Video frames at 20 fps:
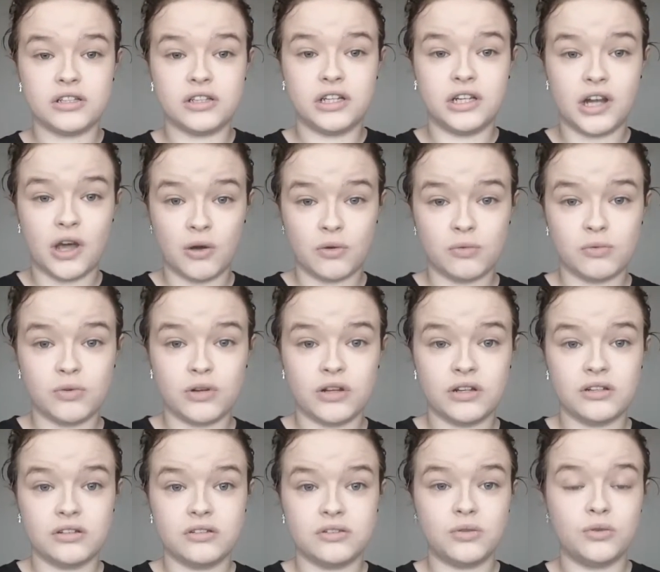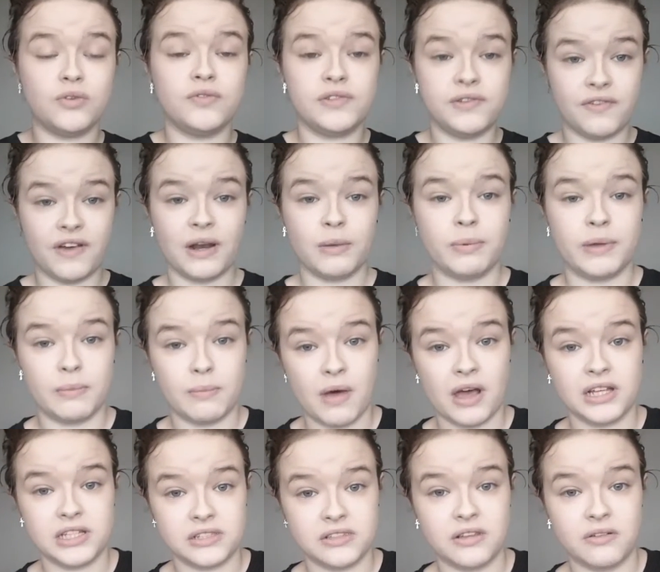you know, sort of developing
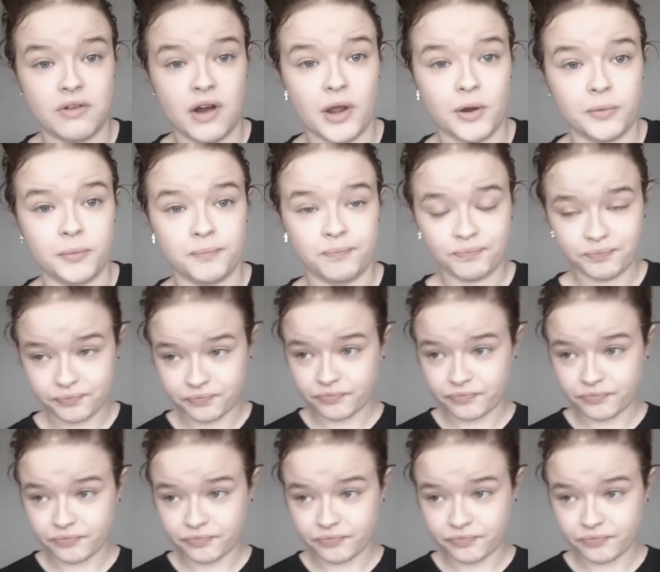minds of their own,